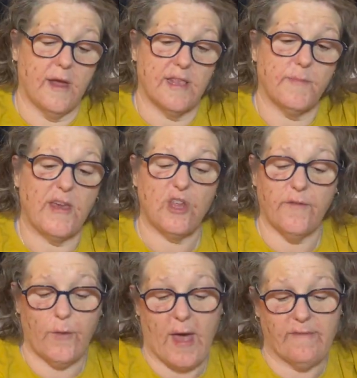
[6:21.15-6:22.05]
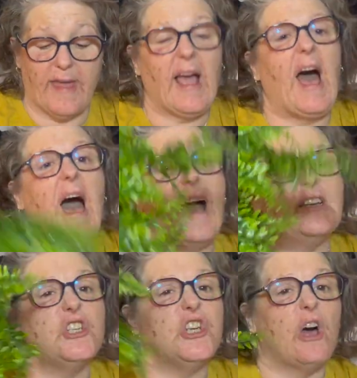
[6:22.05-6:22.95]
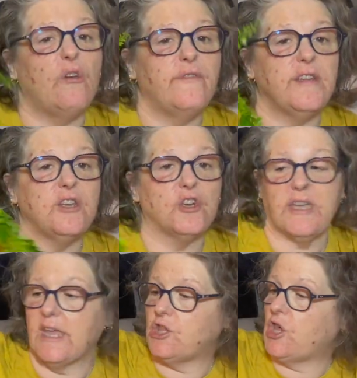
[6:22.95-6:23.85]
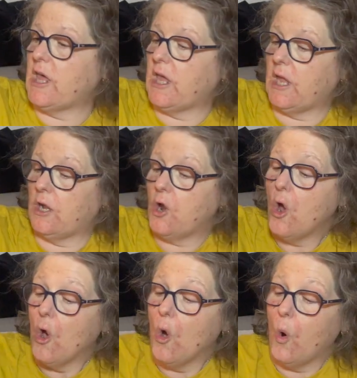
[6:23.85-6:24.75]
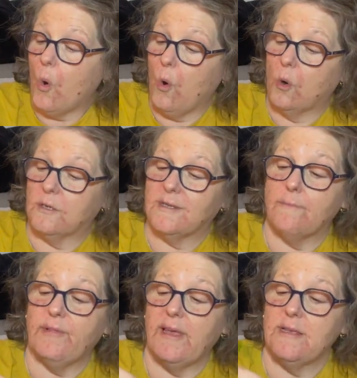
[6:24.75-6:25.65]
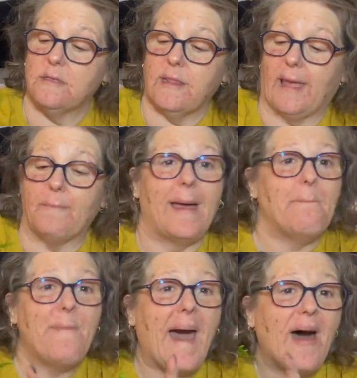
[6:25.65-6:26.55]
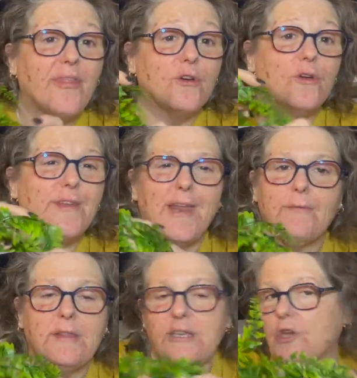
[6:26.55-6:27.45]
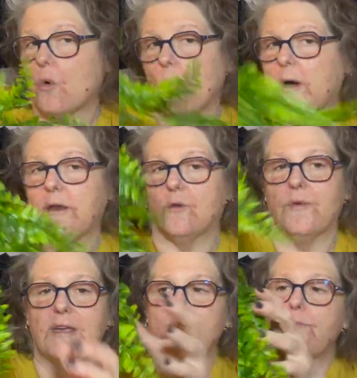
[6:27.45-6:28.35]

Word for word: especially if you have like a high shelf in your kitchen or someplace like my bathroom that I really don't want a real